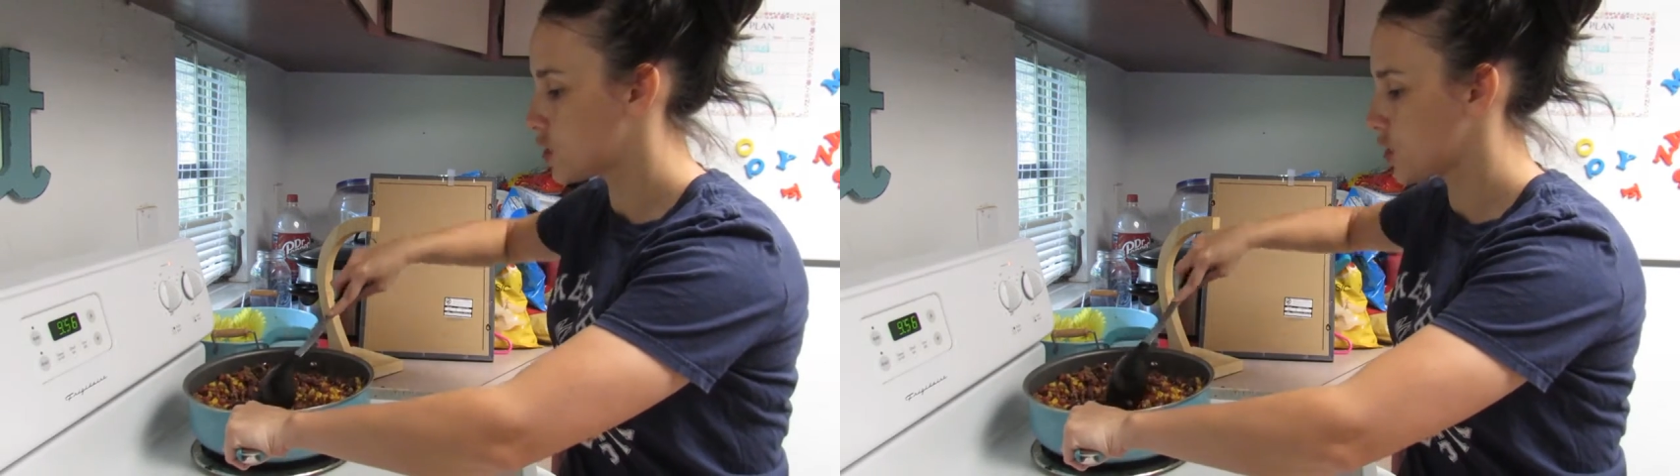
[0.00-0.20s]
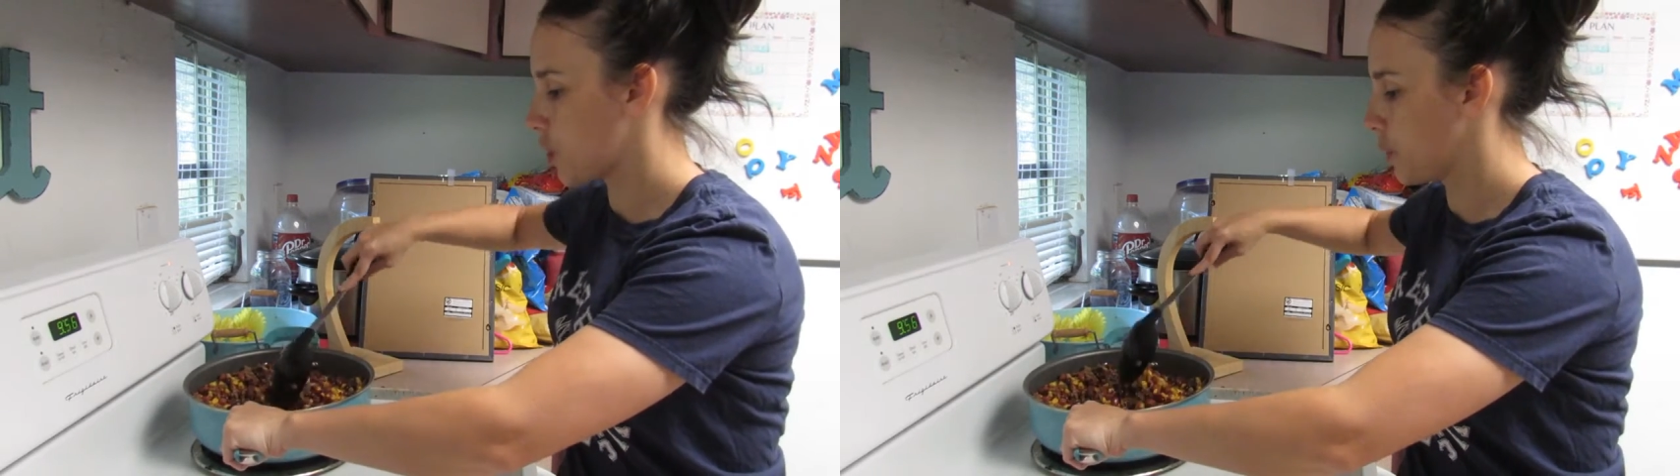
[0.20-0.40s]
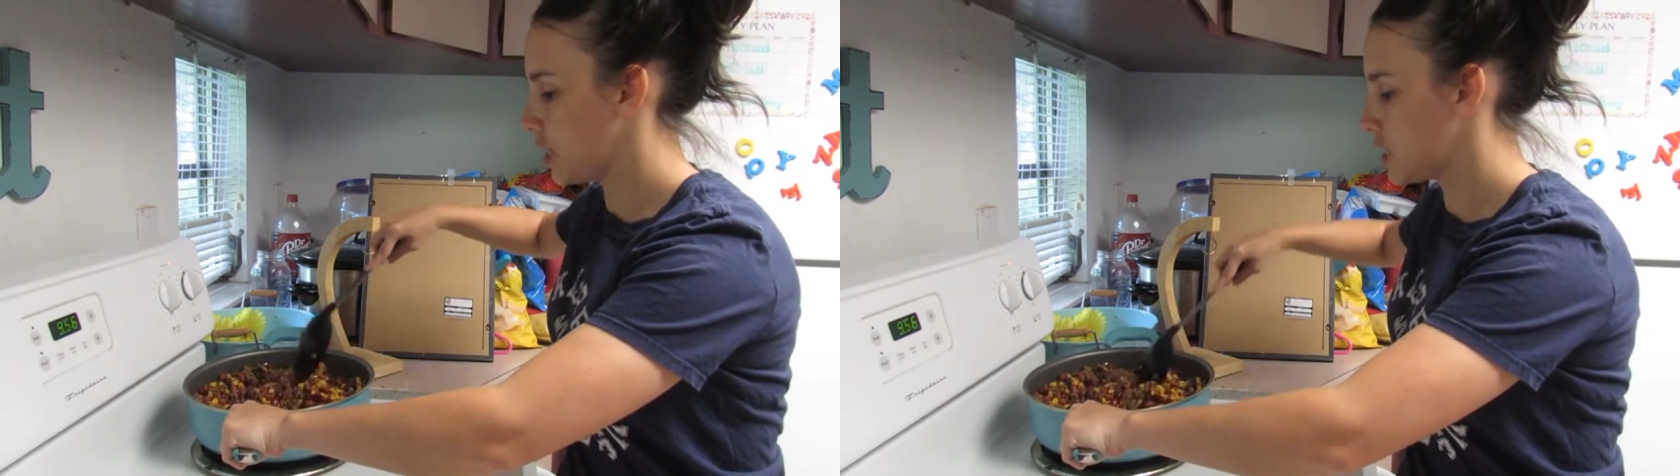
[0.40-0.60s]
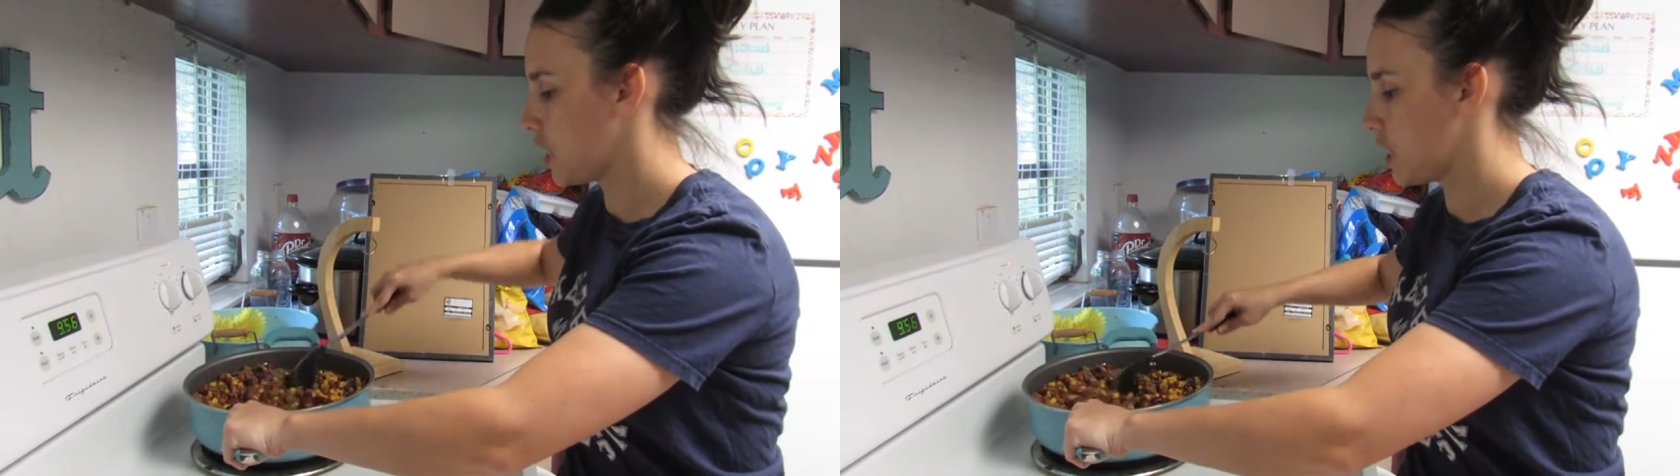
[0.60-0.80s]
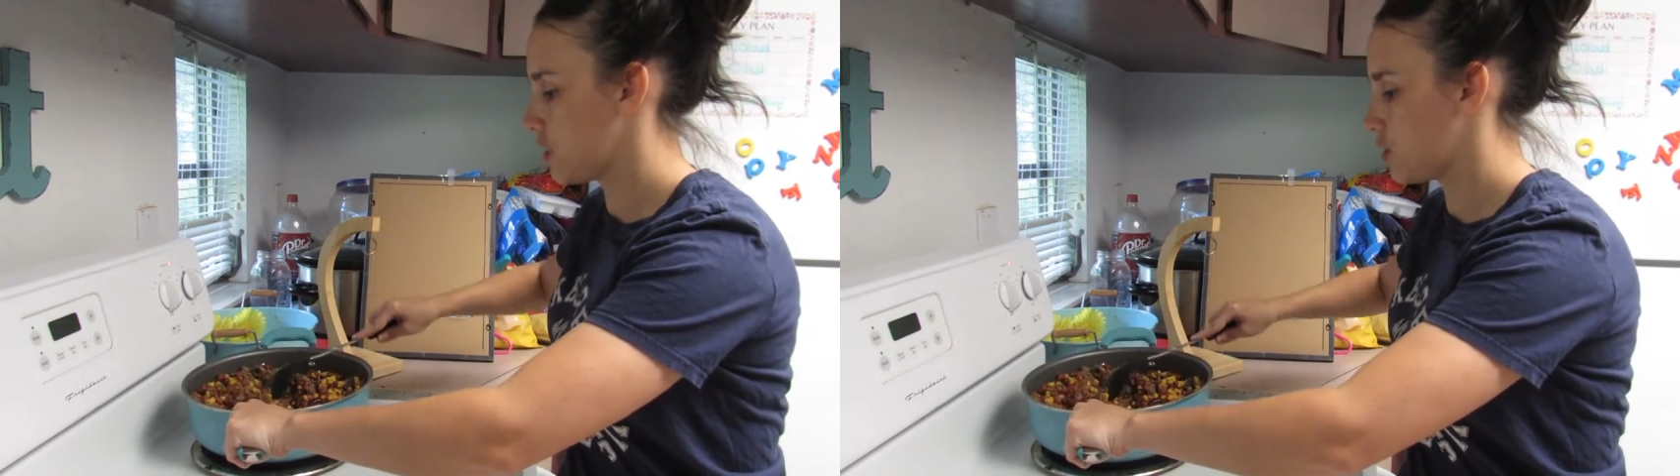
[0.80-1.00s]
so we
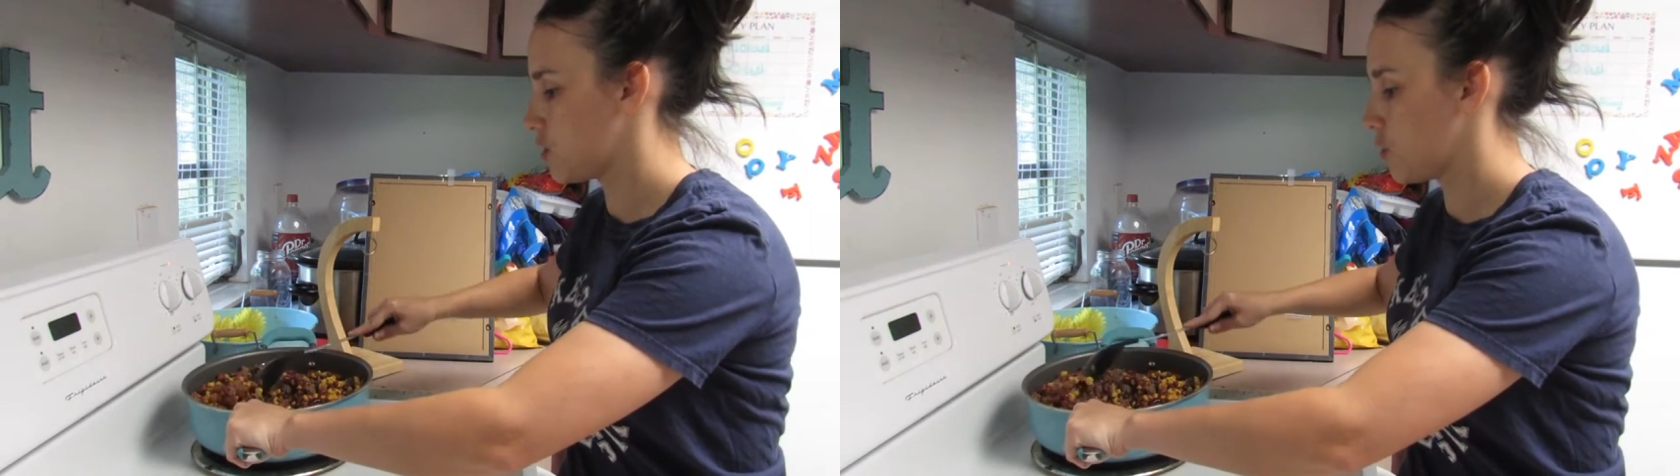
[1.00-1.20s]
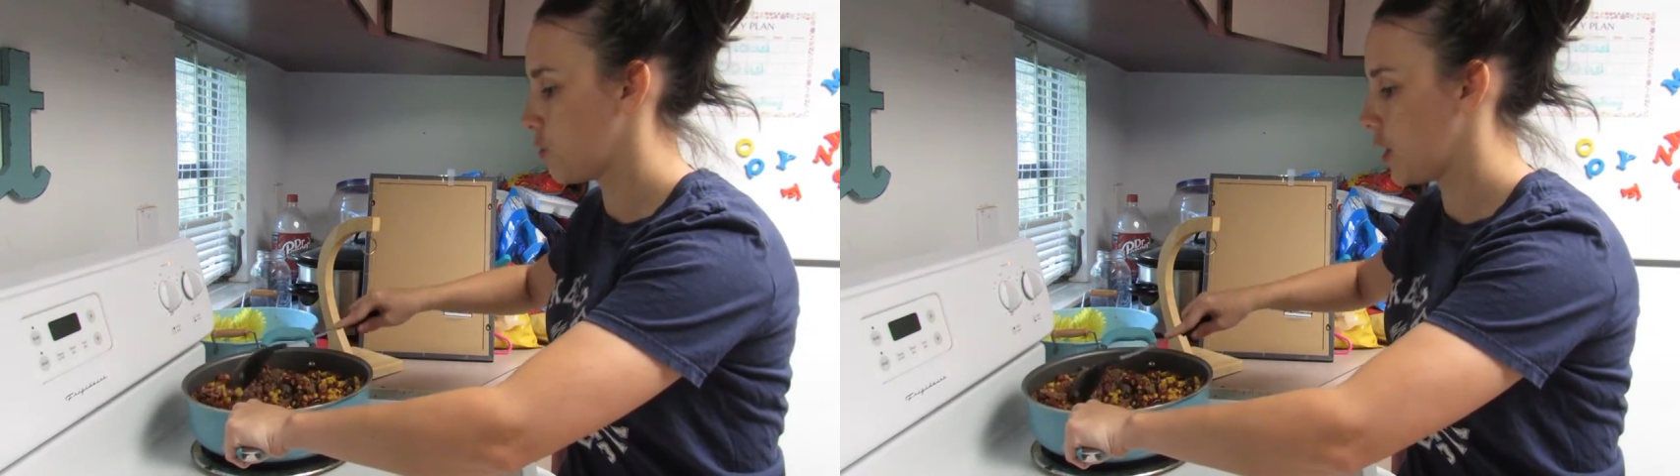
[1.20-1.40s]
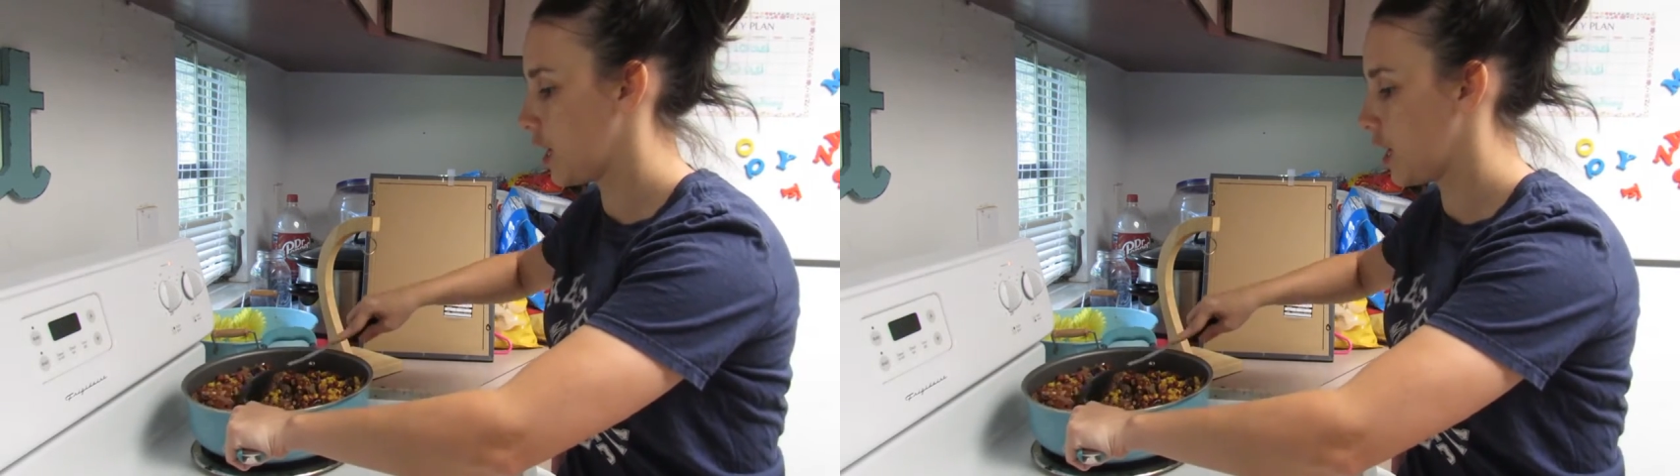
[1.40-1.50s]
tend to